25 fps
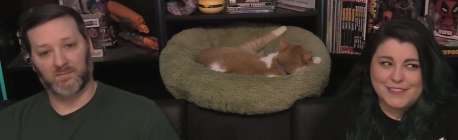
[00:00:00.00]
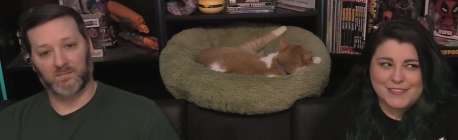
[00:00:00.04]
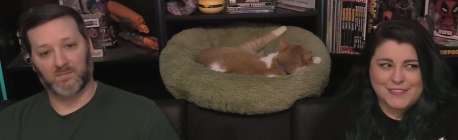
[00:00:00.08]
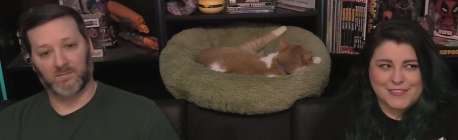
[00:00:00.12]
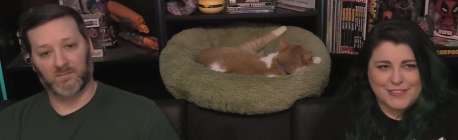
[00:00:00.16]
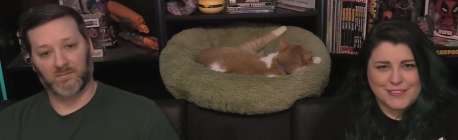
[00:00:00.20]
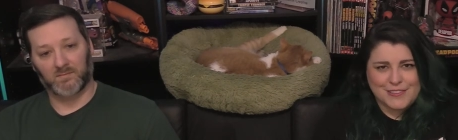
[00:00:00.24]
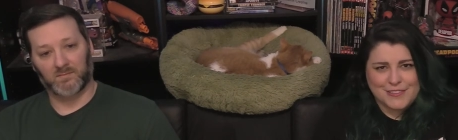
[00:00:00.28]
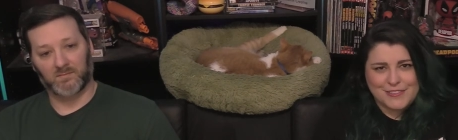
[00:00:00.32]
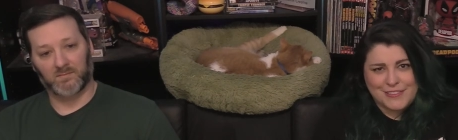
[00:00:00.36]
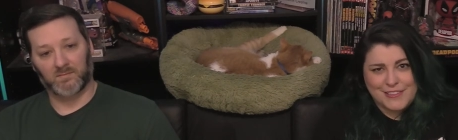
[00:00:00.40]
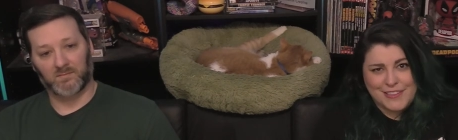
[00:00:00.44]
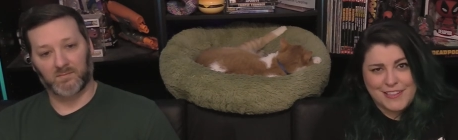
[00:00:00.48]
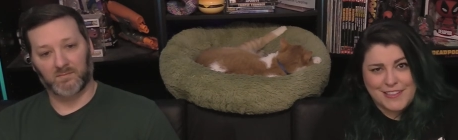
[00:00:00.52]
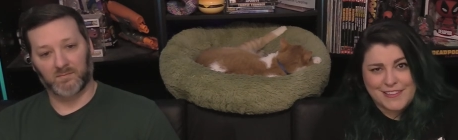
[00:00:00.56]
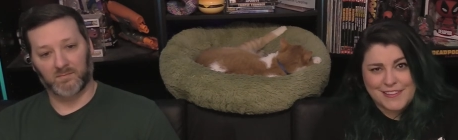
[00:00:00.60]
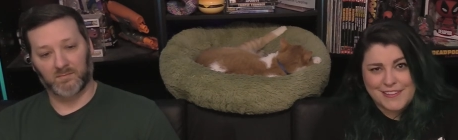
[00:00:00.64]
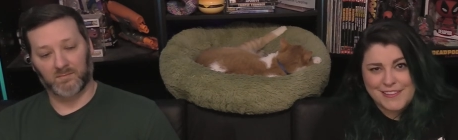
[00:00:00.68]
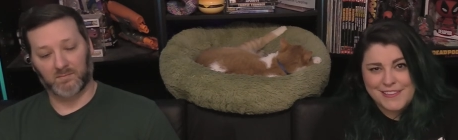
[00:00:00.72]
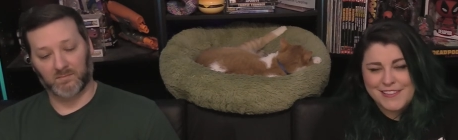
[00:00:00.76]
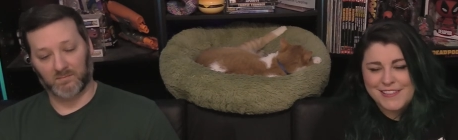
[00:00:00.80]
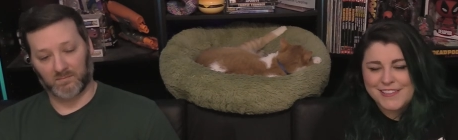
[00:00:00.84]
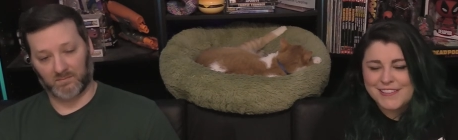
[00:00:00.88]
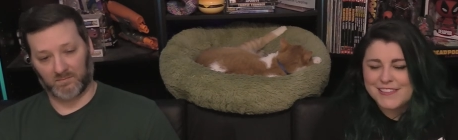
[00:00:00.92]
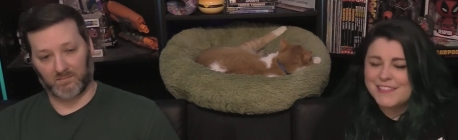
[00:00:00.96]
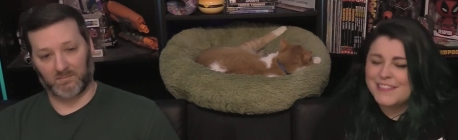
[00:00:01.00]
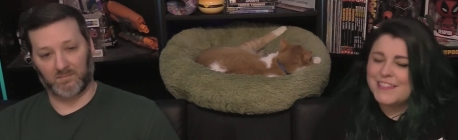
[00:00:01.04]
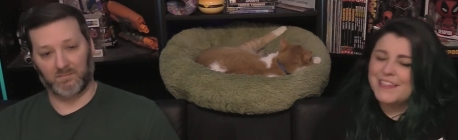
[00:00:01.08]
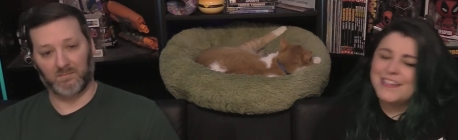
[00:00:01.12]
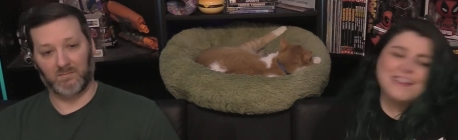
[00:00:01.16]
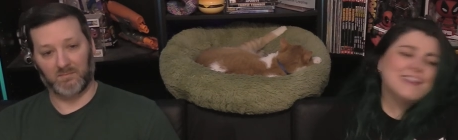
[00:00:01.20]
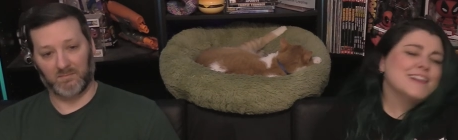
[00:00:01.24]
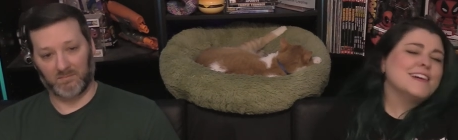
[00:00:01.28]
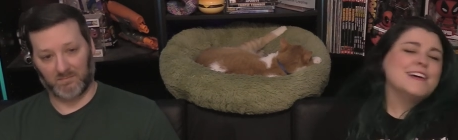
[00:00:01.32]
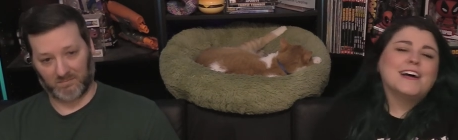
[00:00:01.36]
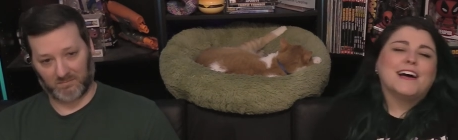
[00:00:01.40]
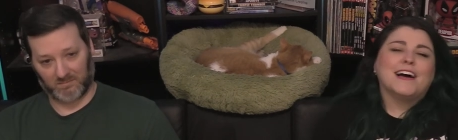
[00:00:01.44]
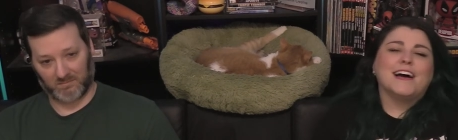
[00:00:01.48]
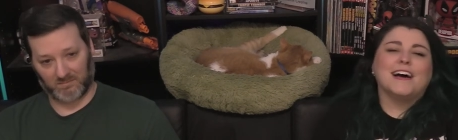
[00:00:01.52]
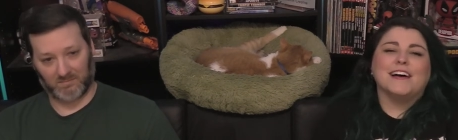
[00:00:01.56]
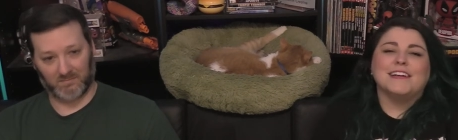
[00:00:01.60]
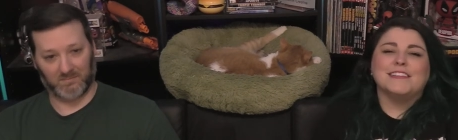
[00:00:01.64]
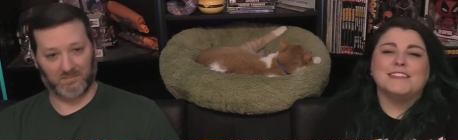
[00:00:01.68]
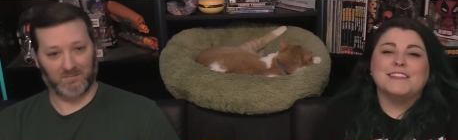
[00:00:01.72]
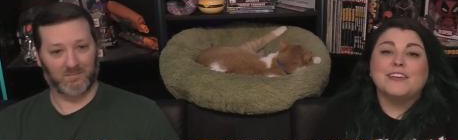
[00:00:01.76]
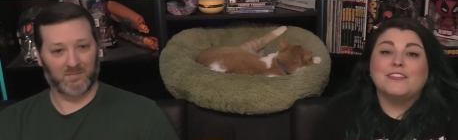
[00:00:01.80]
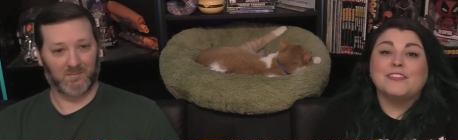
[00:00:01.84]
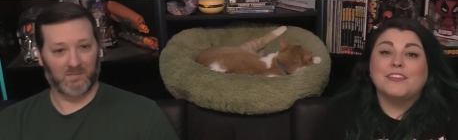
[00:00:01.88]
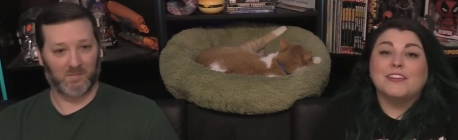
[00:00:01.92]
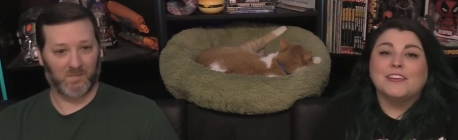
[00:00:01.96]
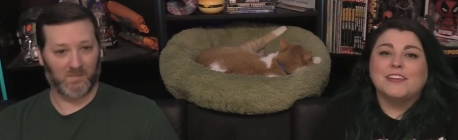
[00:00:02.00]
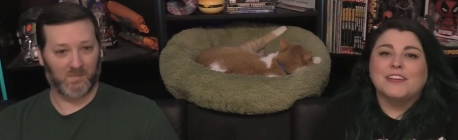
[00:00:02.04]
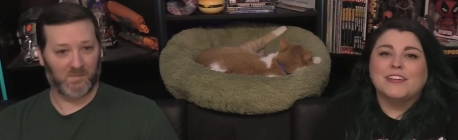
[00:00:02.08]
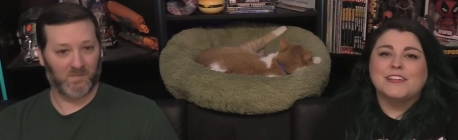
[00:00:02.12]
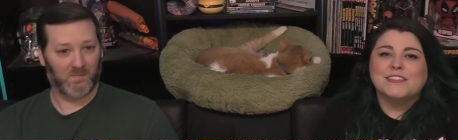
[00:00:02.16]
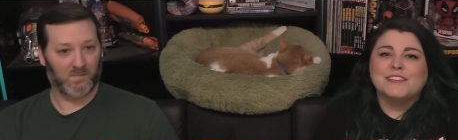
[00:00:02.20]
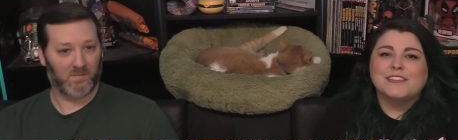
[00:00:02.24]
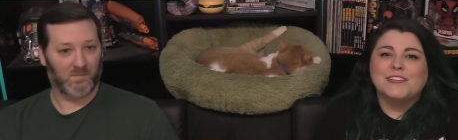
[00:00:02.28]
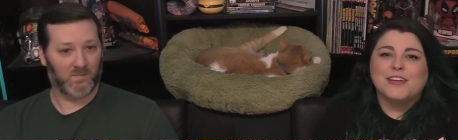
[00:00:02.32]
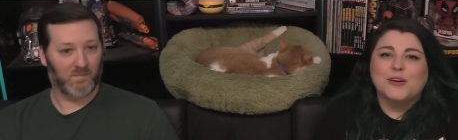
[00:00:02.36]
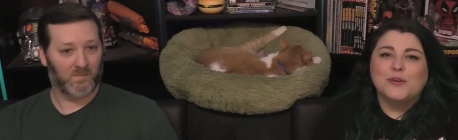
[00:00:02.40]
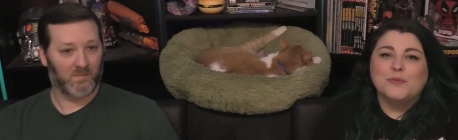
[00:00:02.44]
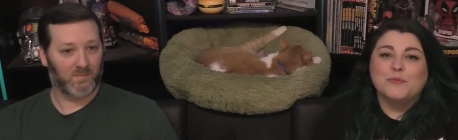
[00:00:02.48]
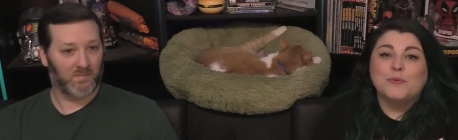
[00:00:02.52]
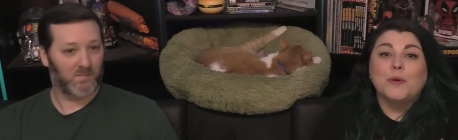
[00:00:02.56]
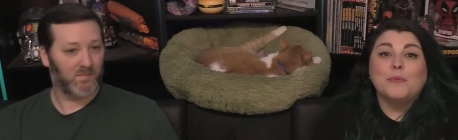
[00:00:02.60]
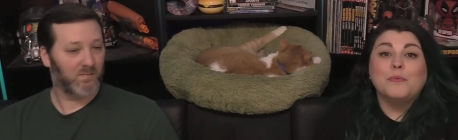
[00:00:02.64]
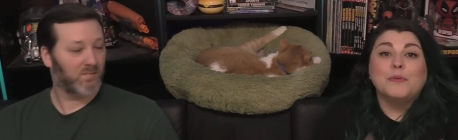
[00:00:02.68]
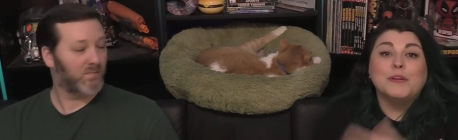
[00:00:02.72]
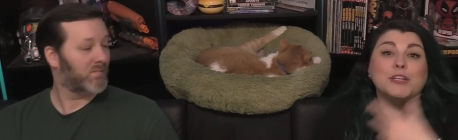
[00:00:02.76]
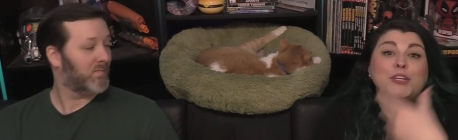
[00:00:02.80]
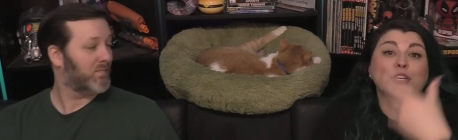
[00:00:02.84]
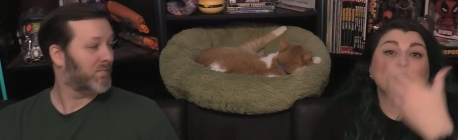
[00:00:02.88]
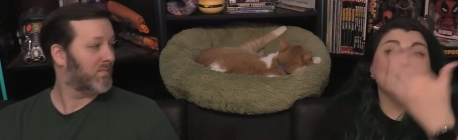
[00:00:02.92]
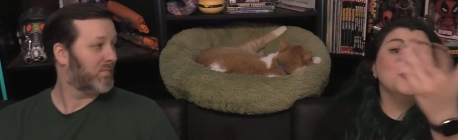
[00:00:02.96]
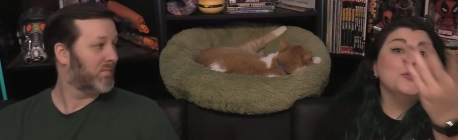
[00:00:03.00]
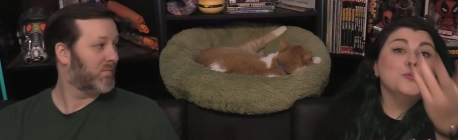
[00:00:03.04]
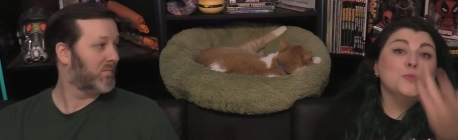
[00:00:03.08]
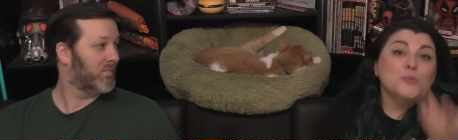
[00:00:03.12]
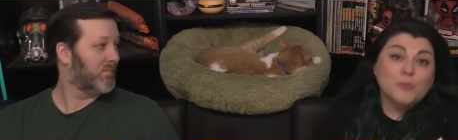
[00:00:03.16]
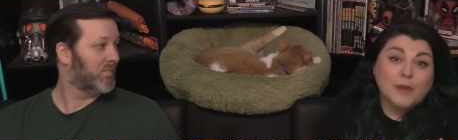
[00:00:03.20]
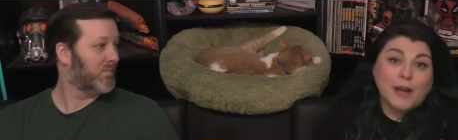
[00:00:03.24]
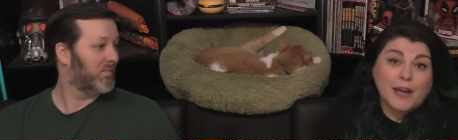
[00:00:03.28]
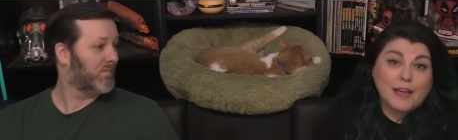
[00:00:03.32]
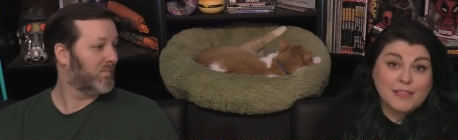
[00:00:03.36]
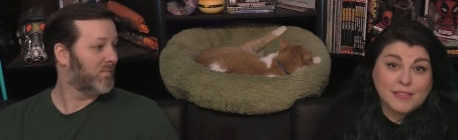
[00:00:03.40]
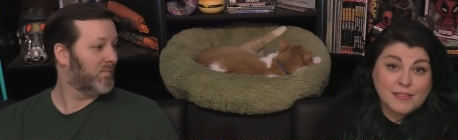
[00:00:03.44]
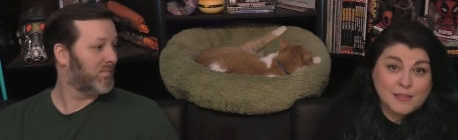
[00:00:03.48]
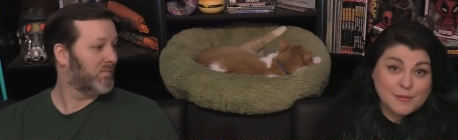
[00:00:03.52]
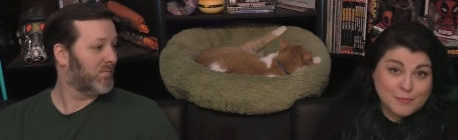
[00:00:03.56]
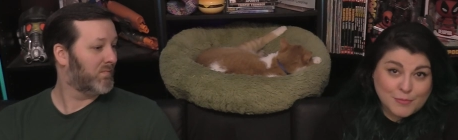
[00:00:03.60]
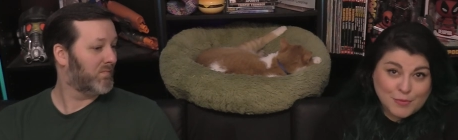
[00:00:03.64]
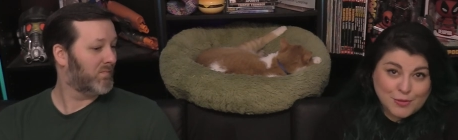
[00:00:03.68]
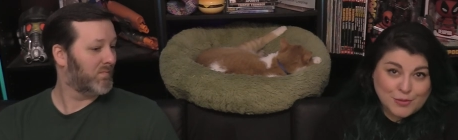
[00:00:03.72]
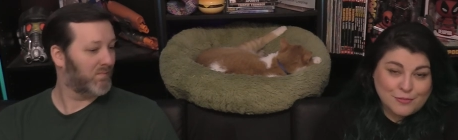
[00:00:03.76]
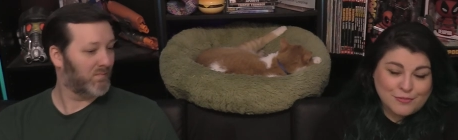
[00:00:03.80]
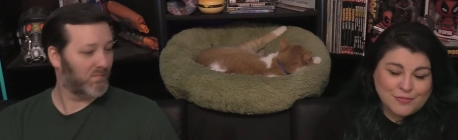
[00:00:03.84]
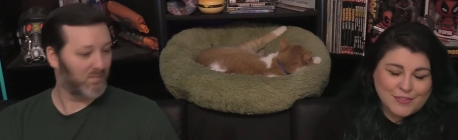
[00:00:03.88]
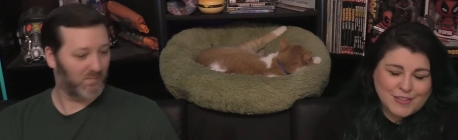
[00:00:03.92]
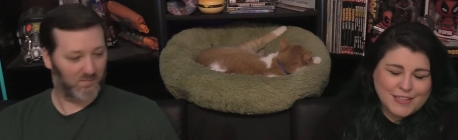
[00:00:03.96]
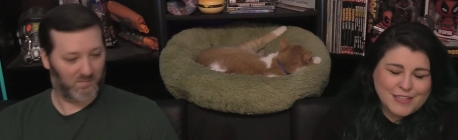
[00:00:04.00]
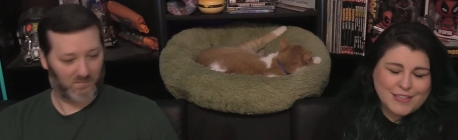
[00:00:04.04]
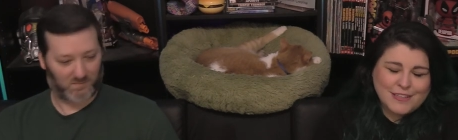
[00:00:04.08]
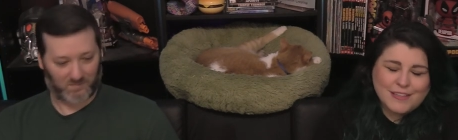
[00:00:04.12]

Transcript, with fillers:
Speaker 1: then you'll like this, mm-hmm. uh, definitely let us know. What would you rate the movie?